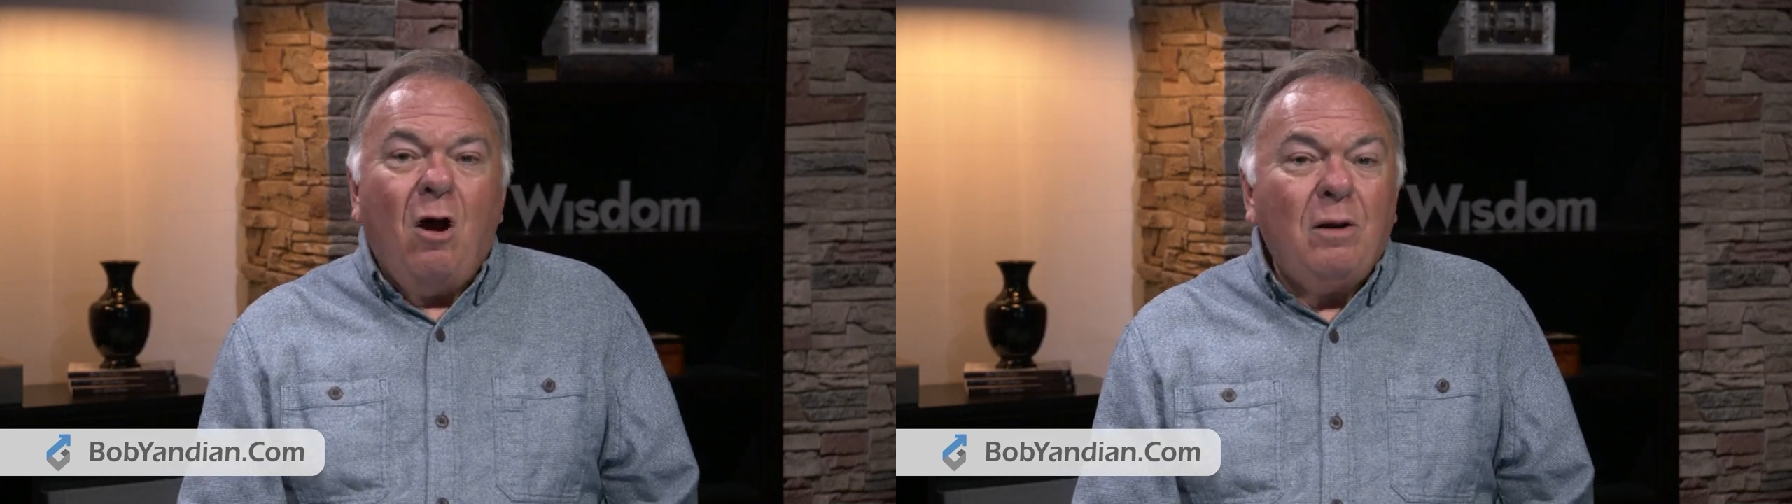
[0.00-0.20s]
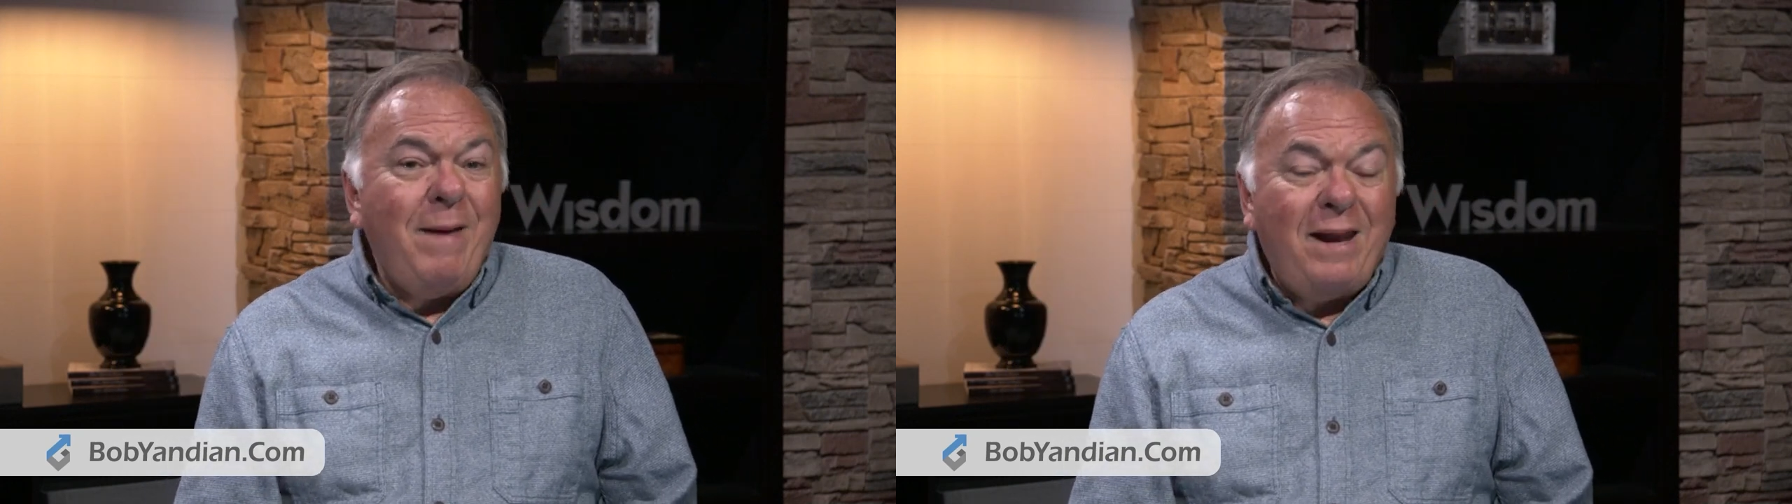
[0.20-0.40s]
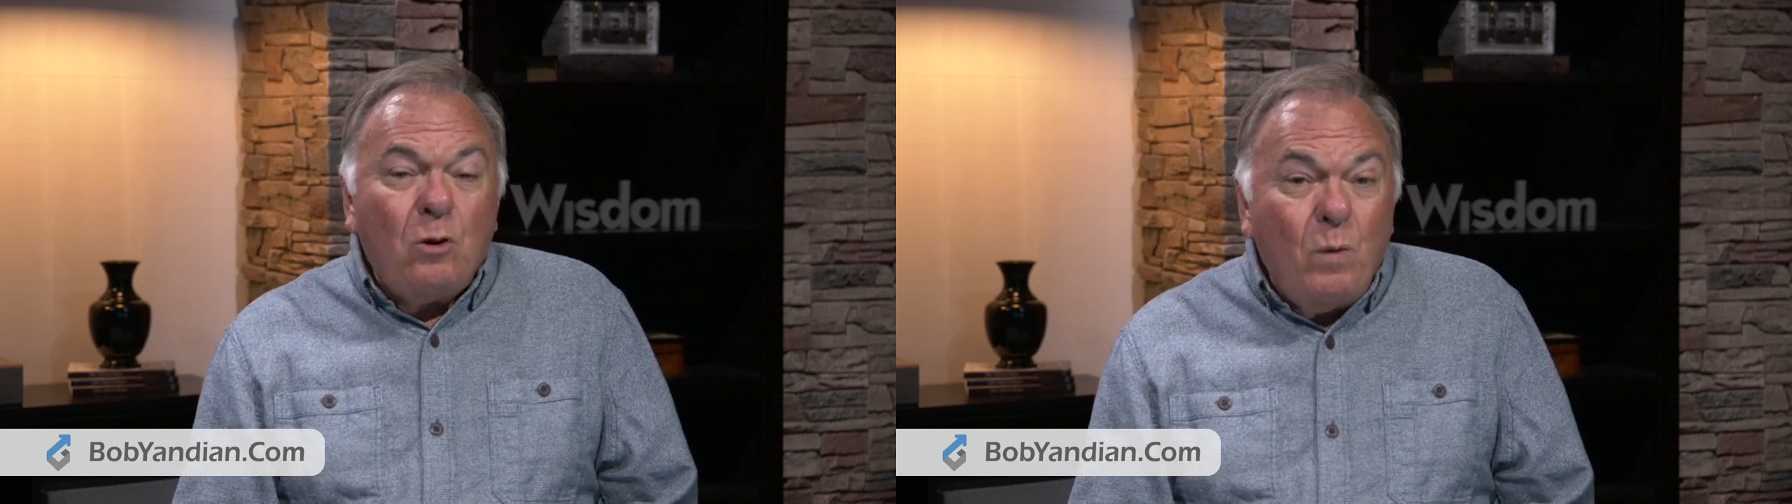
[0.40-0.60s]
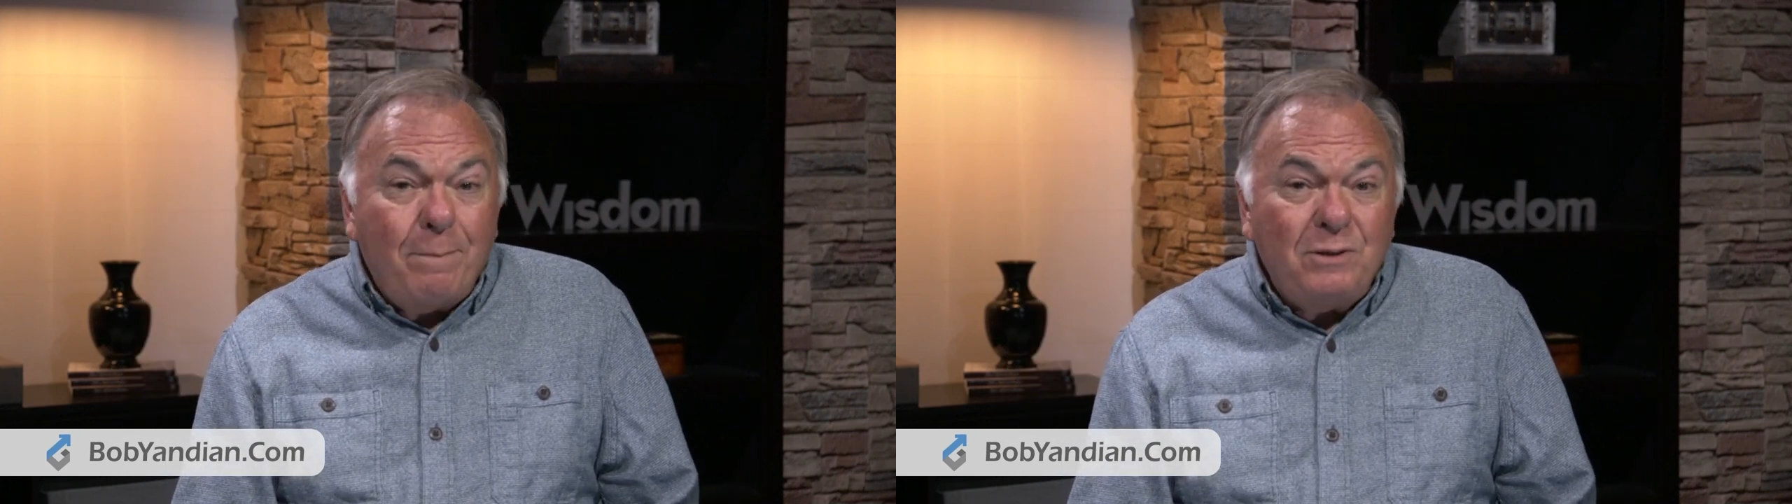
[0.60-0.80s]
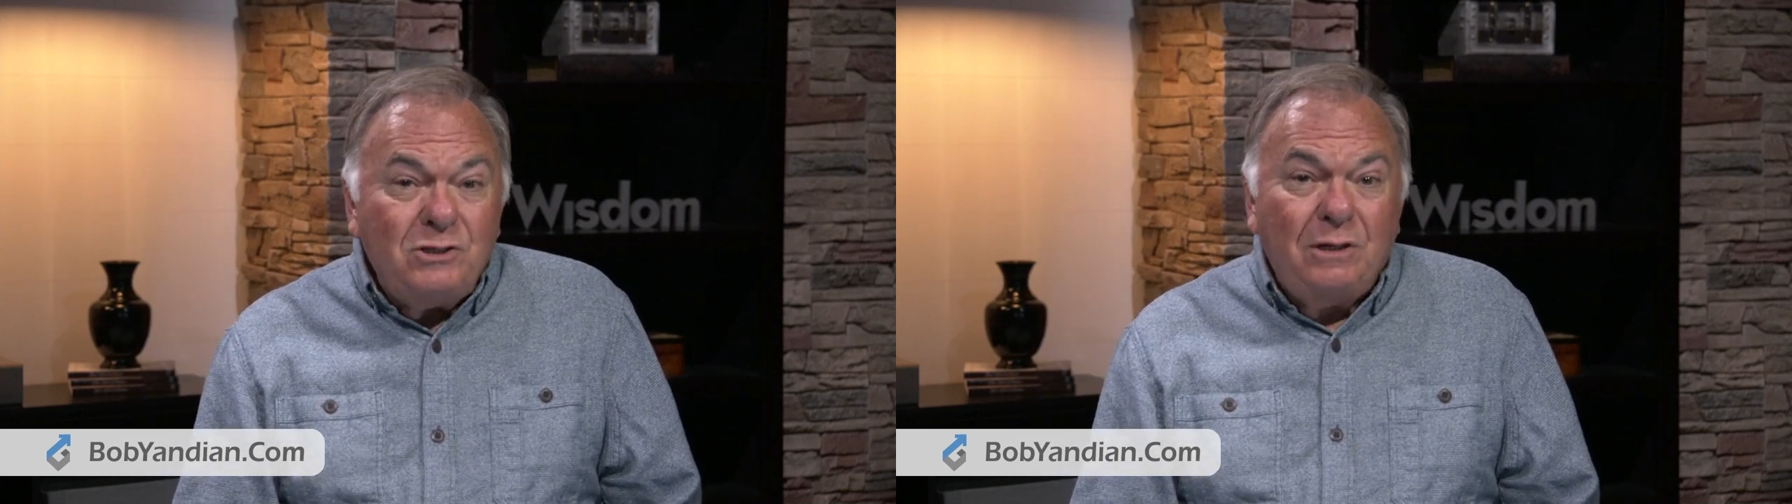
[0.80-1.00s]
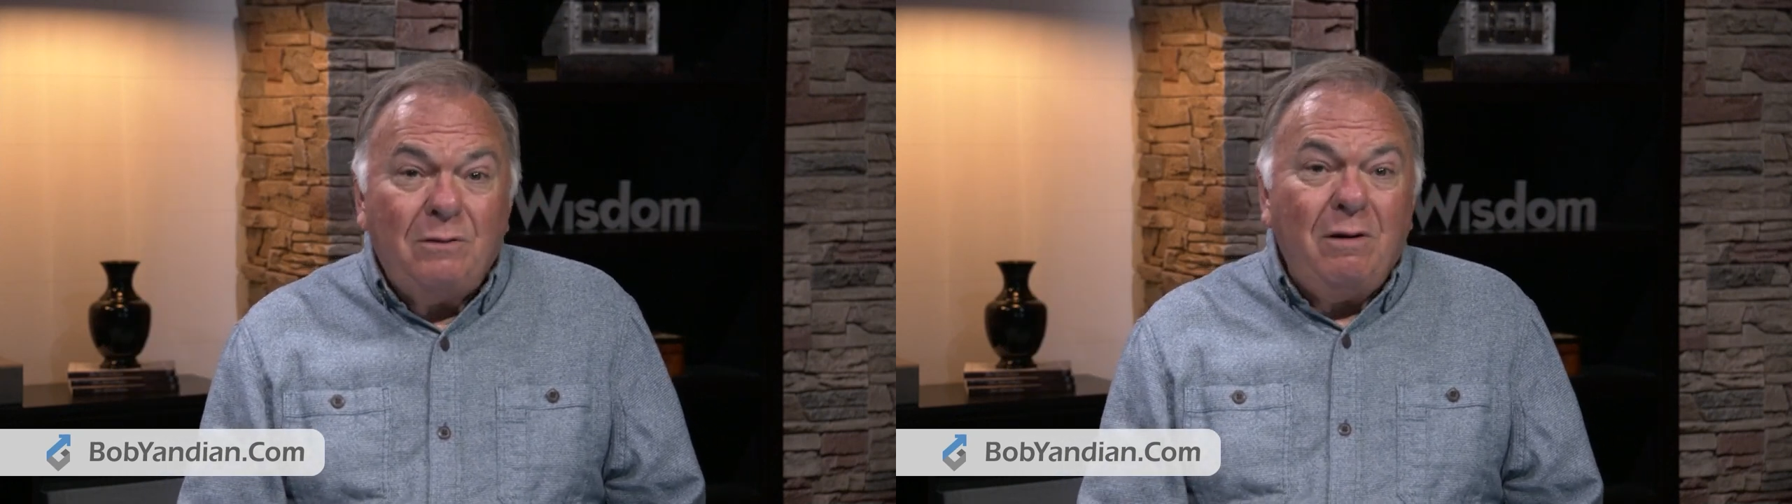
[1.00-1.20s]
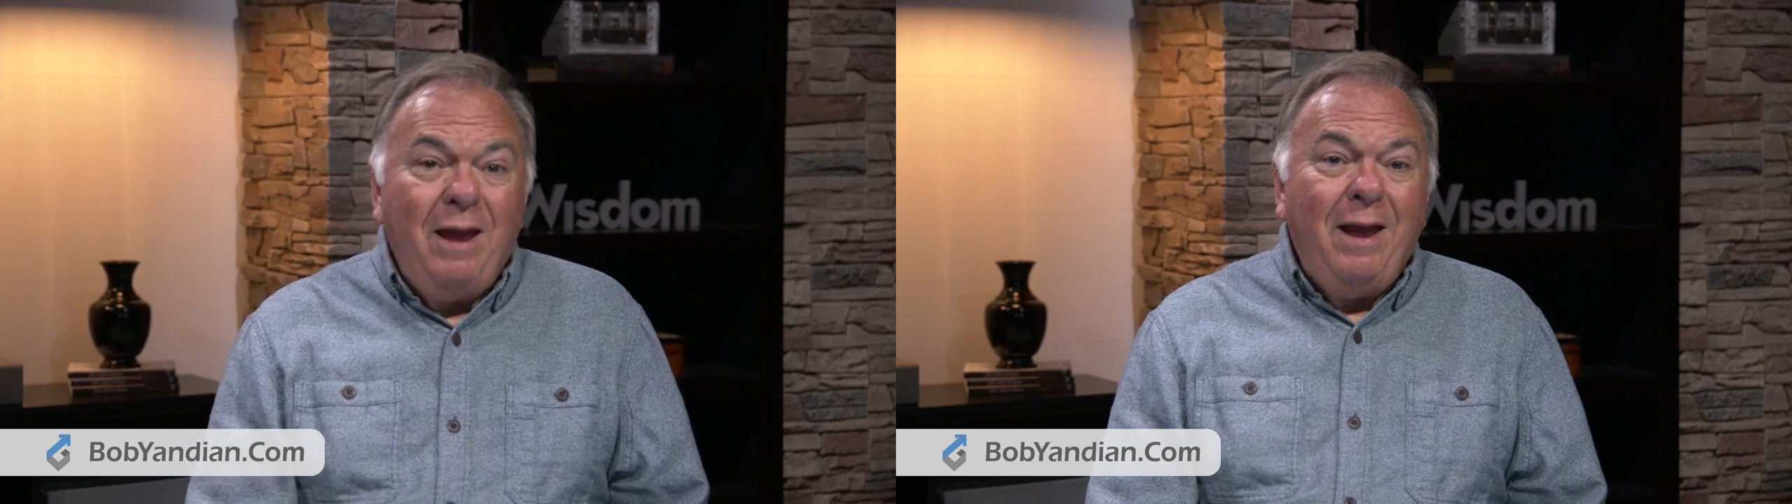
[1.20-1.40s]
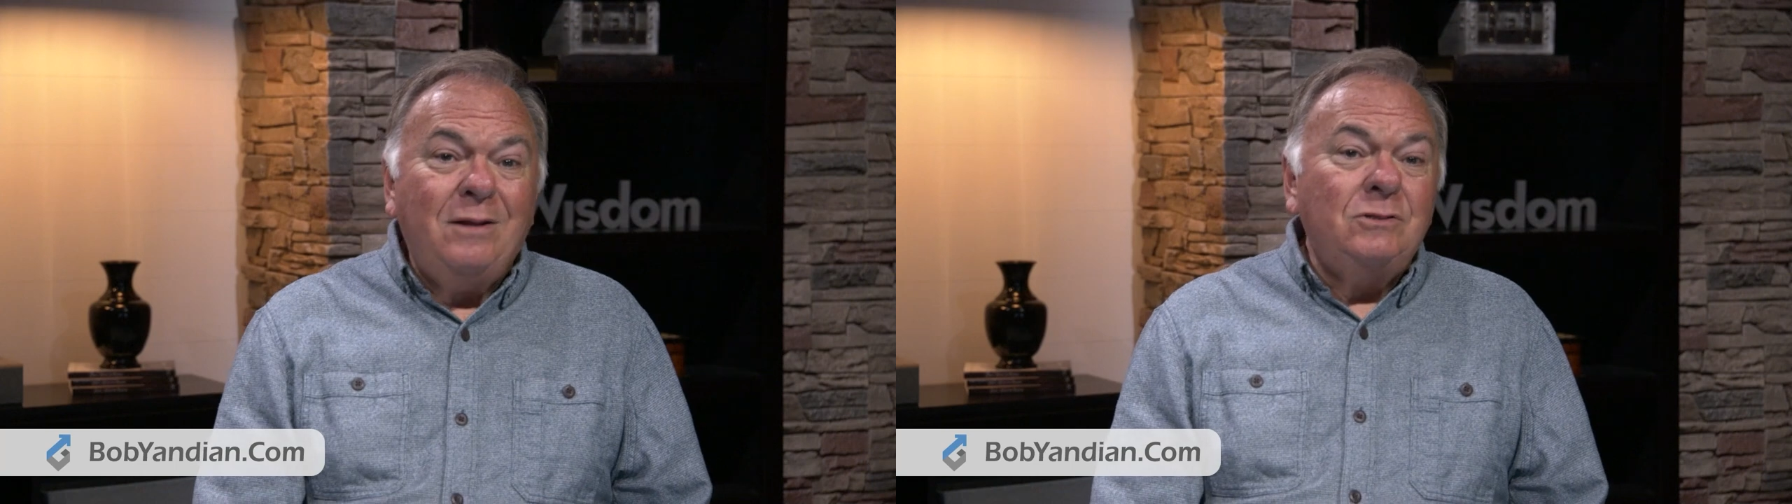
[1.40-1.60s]
automatic weapons in their
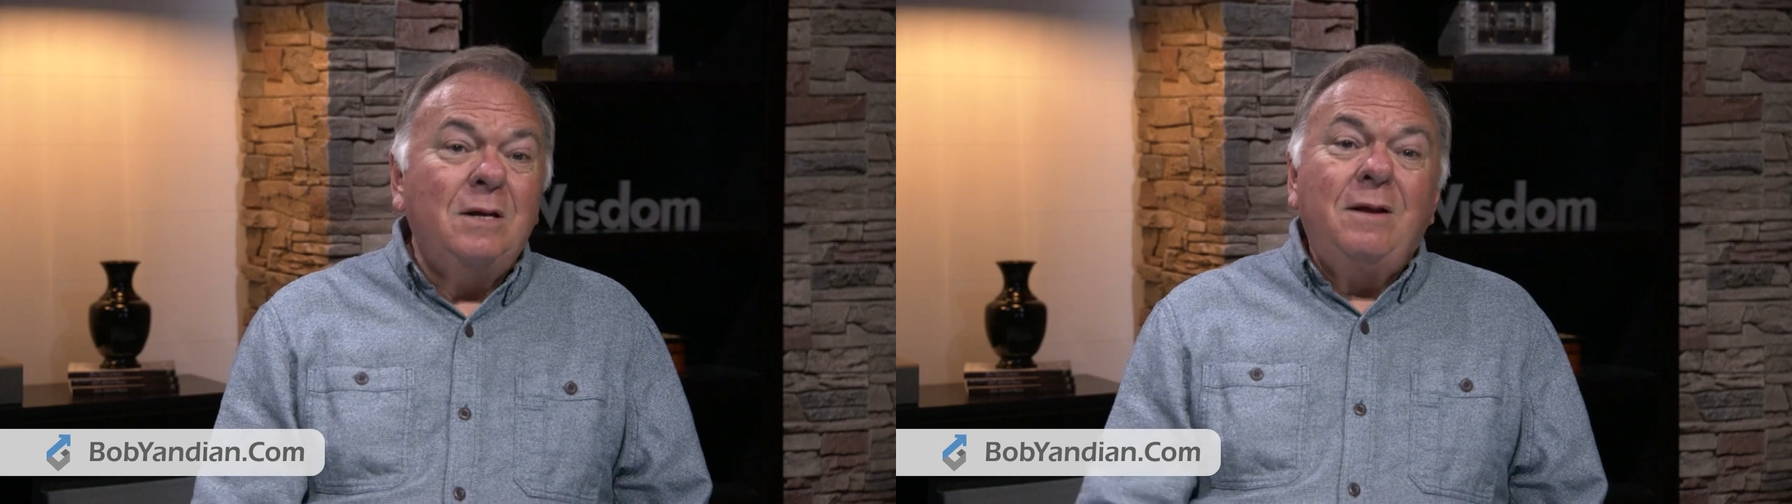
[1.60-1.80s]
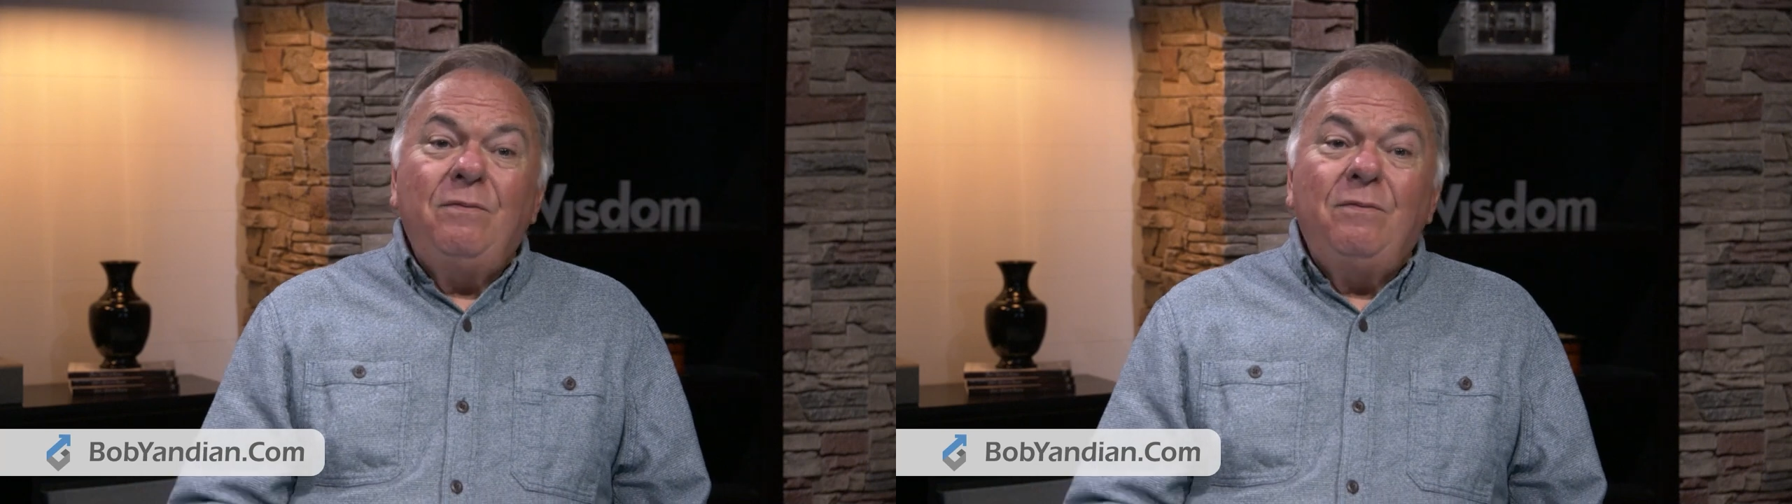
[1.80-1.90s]
hands.